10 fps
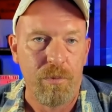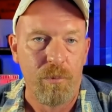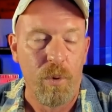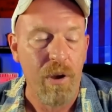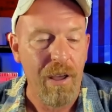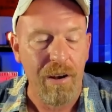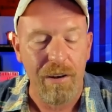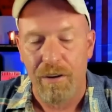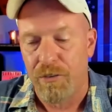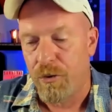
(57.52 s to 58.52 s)
we're headed
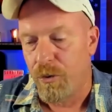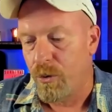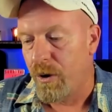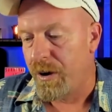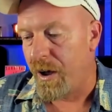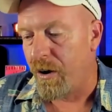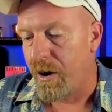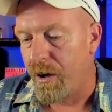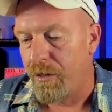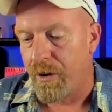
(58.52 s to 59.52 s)
into an
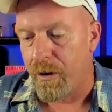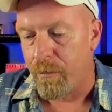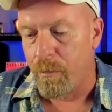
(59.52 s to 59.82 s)
area that